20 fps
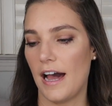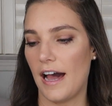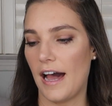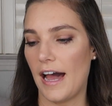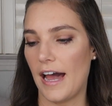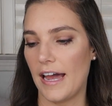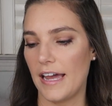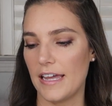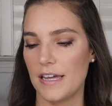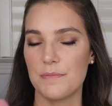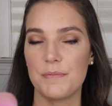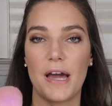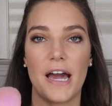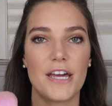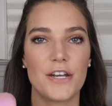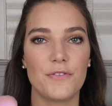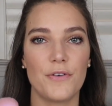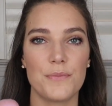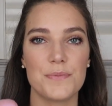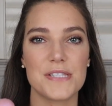I am
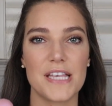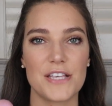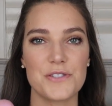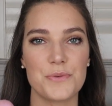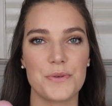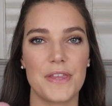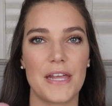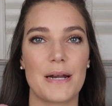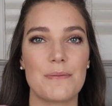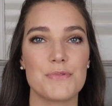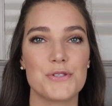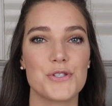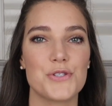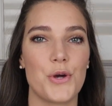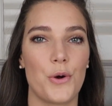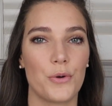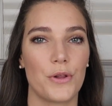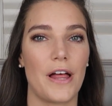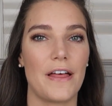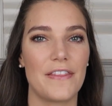kind of obsessed with it. I'm
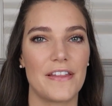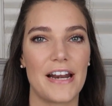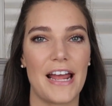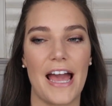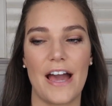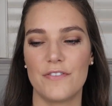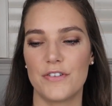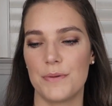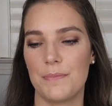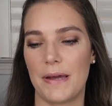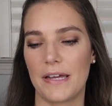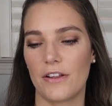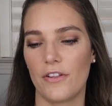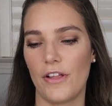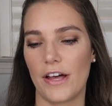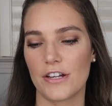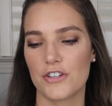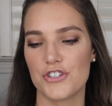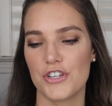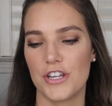so glad that I have it in my
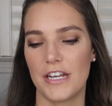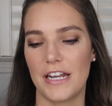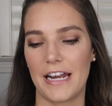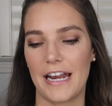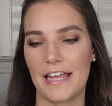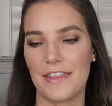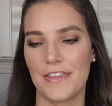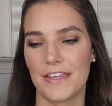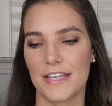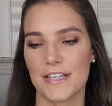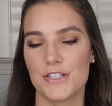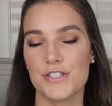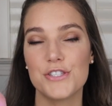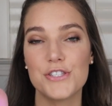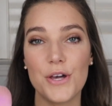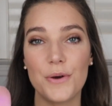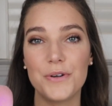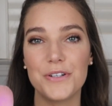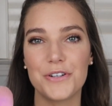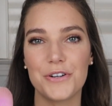collection, and I think it's
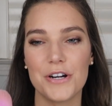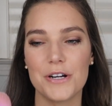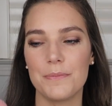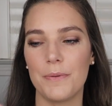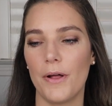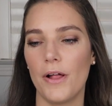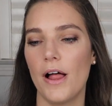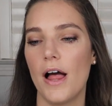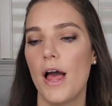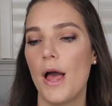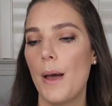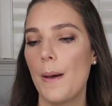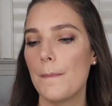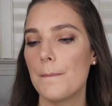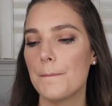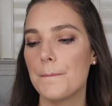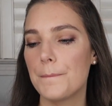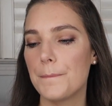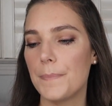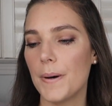so adorable.
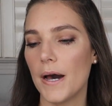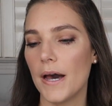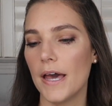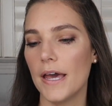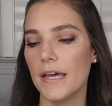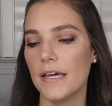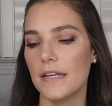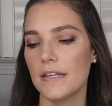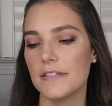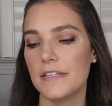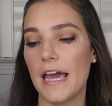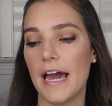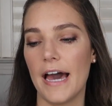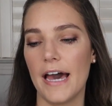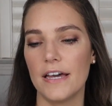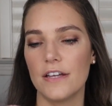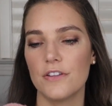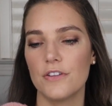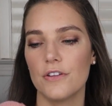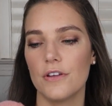But
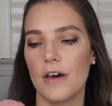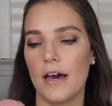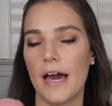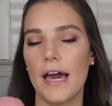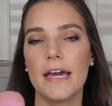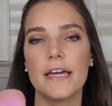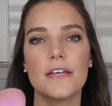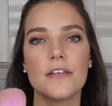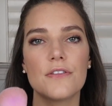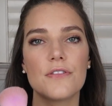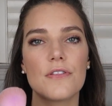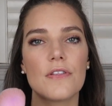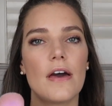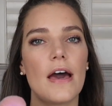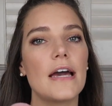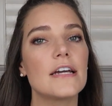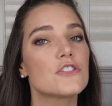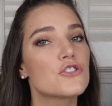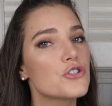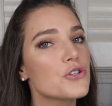yeah, I
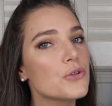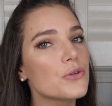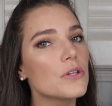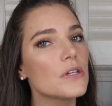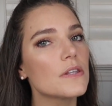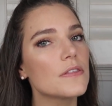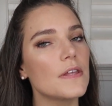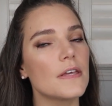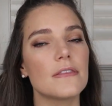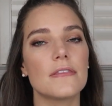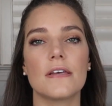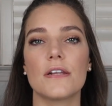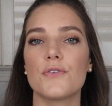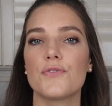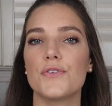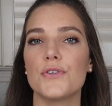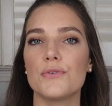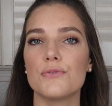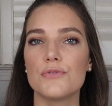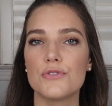truly think that
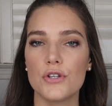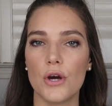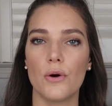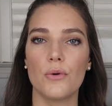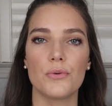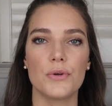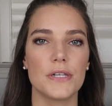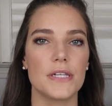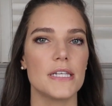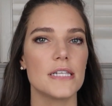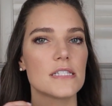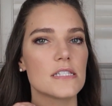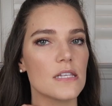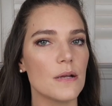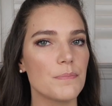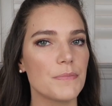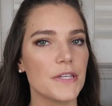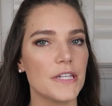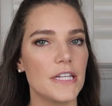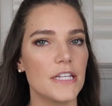if you don't need
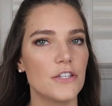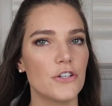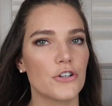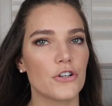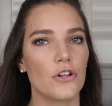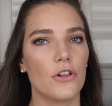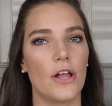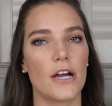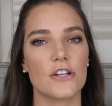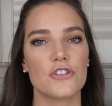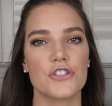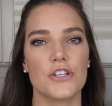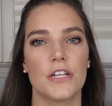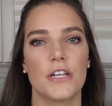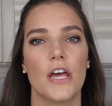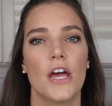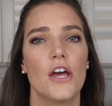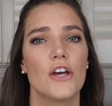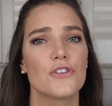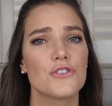something in your
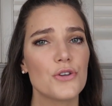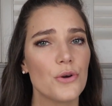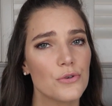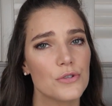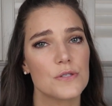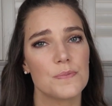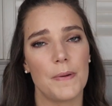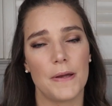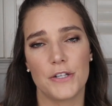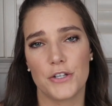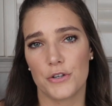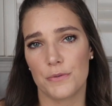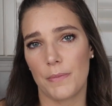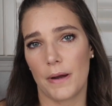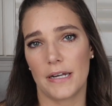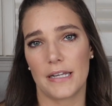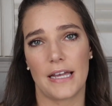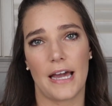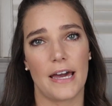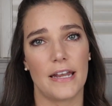collection, don't spend your
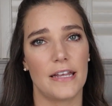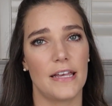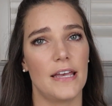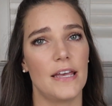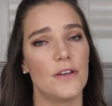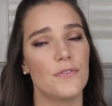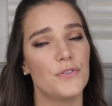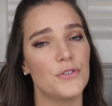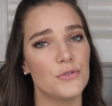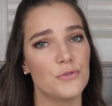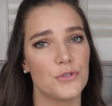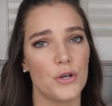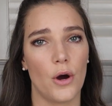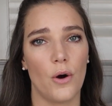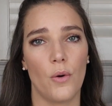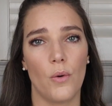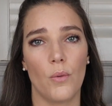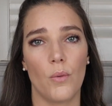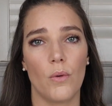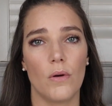money on it. If you
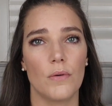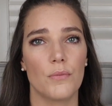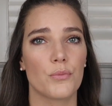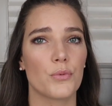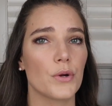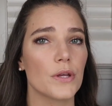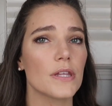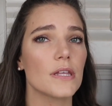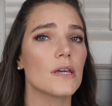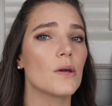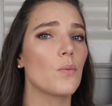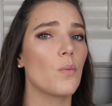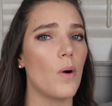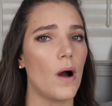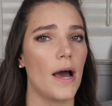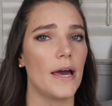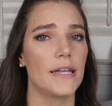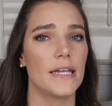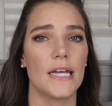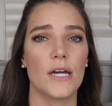don't really
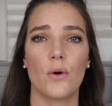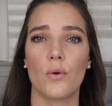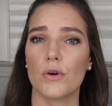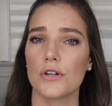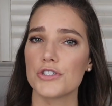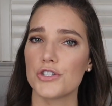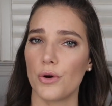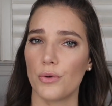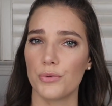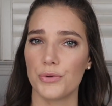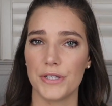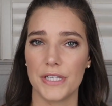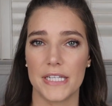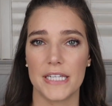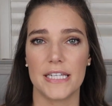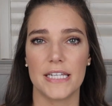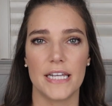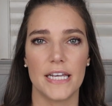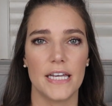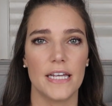want it or don't
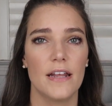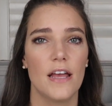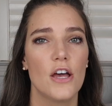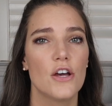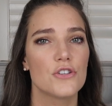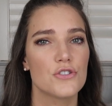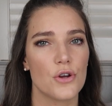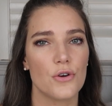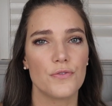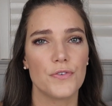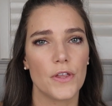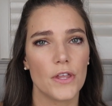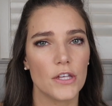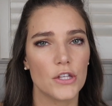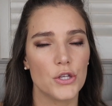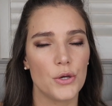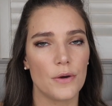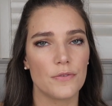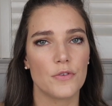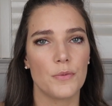need it, don't feel
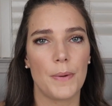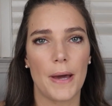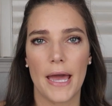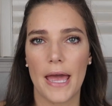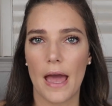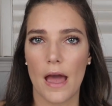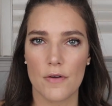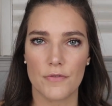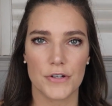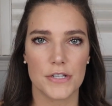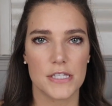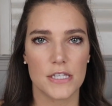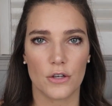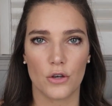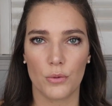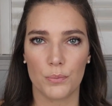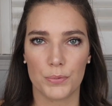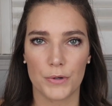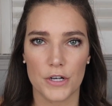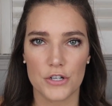like you have to buy every
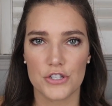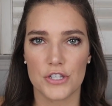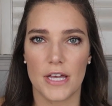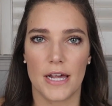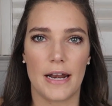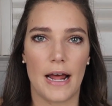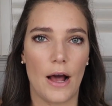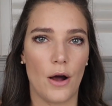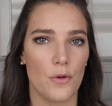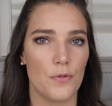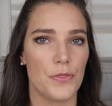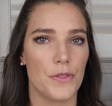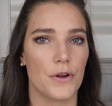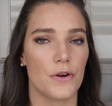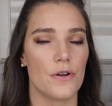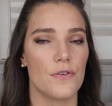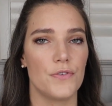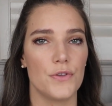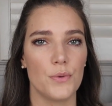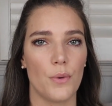single brush set out
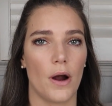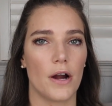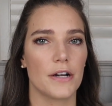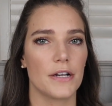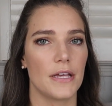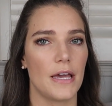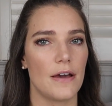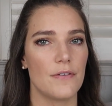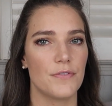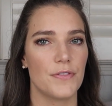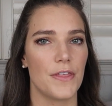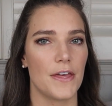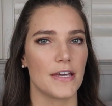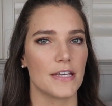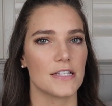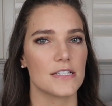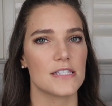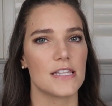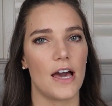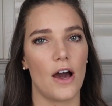there if you already have
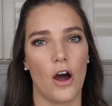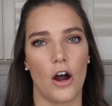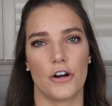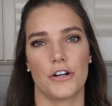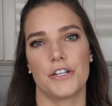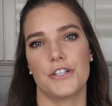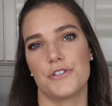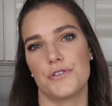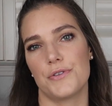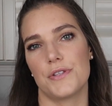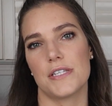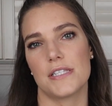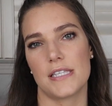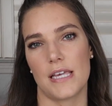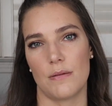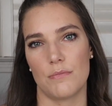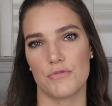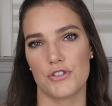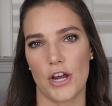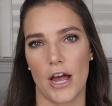things that already do the
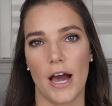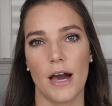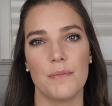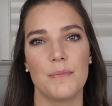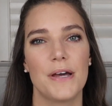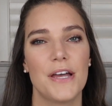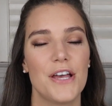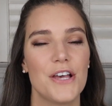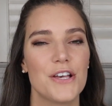same job.